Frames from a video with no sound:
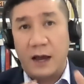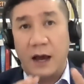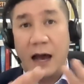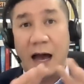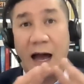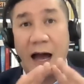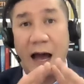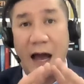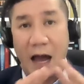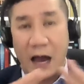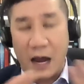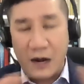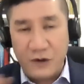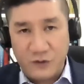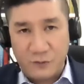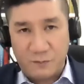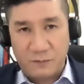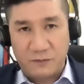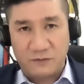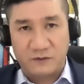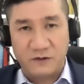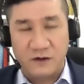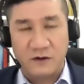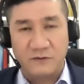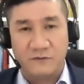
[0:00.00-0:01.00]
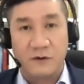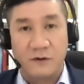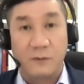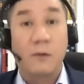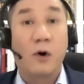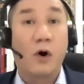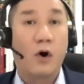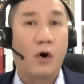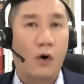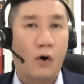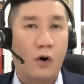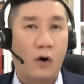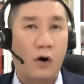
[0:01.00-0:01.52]
one hundred percent of
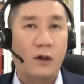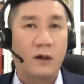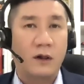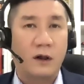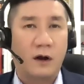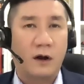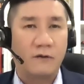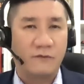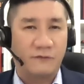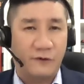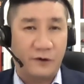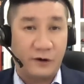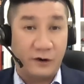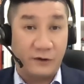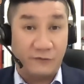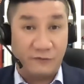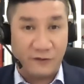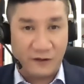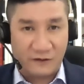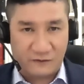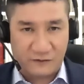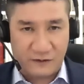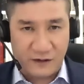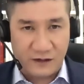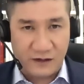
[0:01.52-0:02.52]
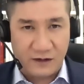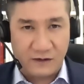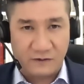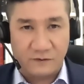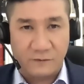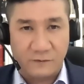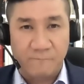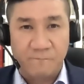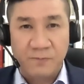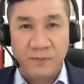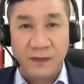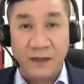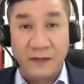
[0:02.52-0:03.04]
them all are very
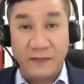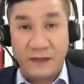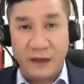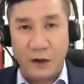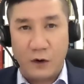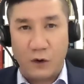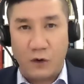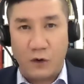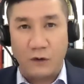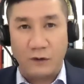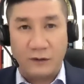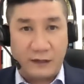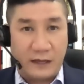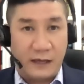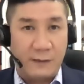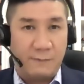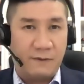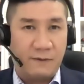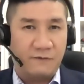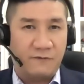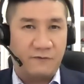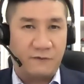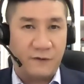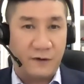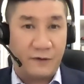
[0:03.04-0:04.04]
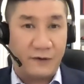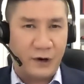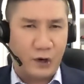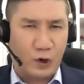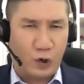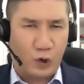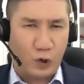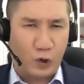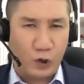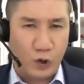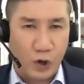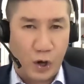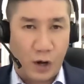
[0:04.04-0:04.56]
fastidious. They all keep a very
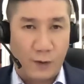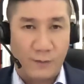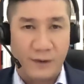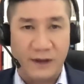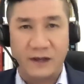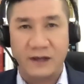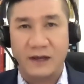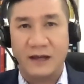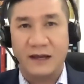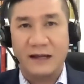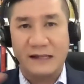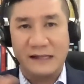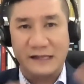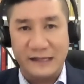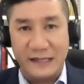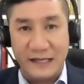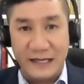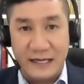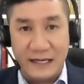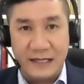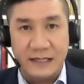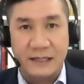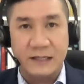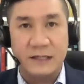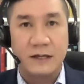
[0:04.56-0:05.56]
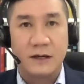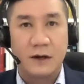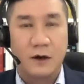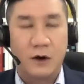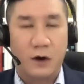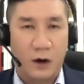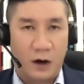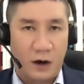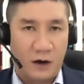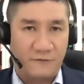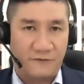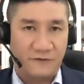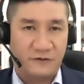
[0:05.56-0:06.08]
ergonomic, clean
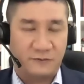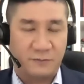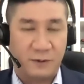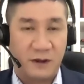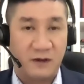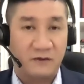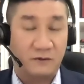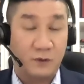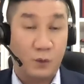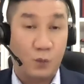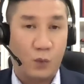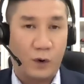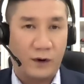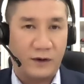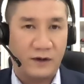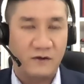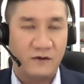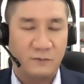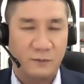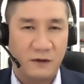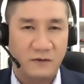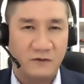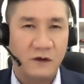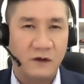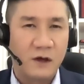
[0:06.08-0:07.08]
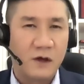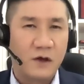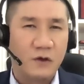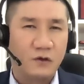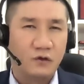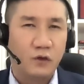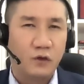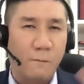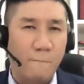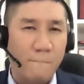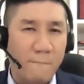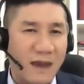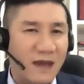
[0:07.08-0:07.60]
office space, a working space.
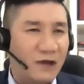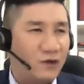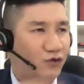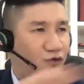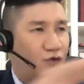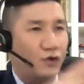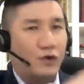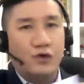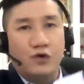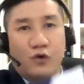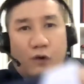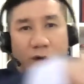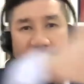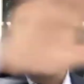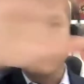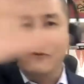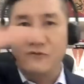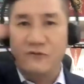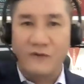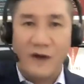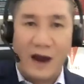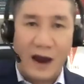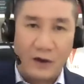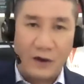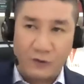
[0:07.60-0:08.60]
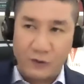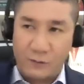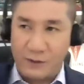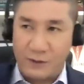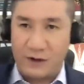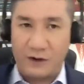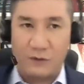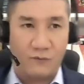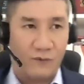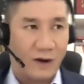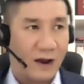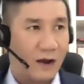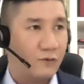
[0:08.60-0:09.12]
So make sure your
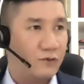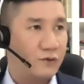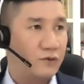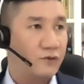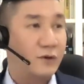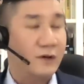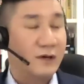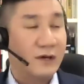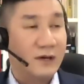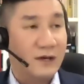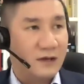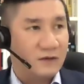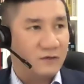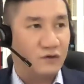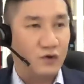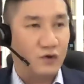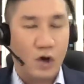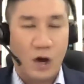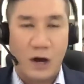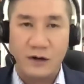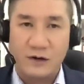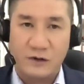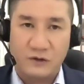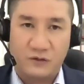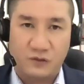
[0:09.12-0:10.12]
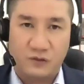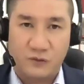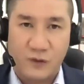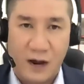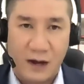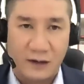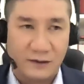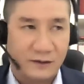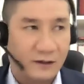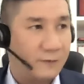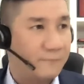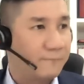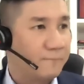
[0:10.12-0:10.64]
environment around you is not
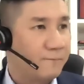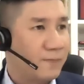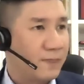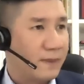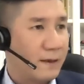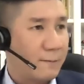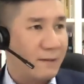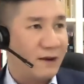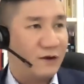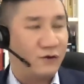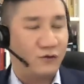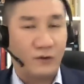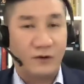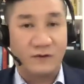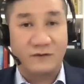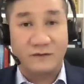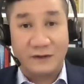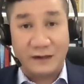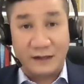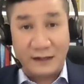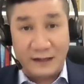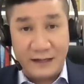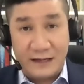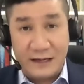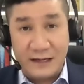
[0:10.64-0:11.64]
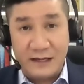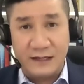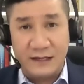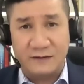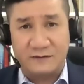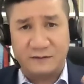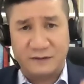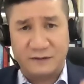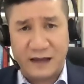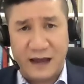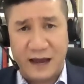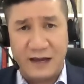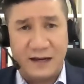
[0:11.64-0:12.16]
distracting. Make sure it's clean,
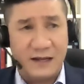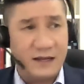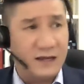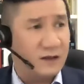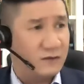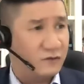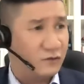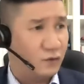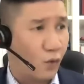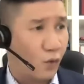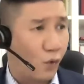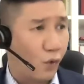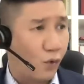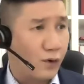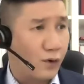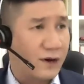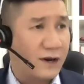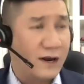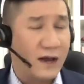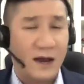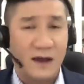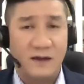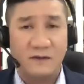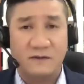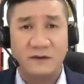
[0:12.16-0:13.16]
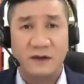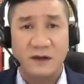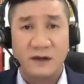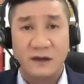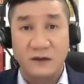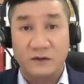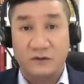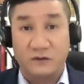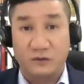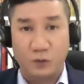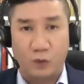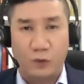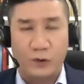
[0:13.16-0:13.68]
it's tidy, it's organized,
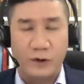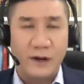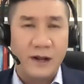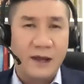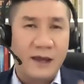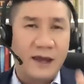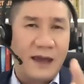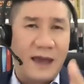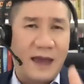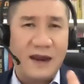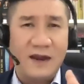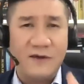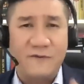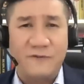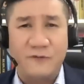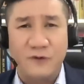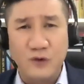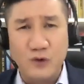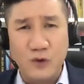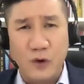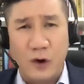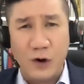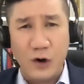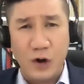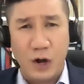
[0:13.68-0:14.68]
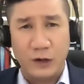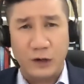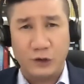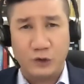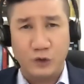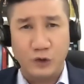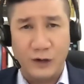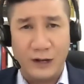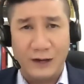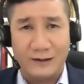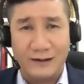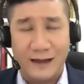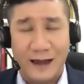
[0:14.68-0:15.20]
it's sorted. And if you are not
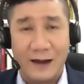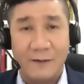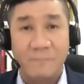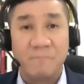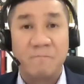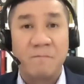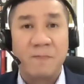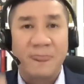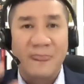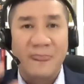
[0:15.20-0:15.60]
good at that,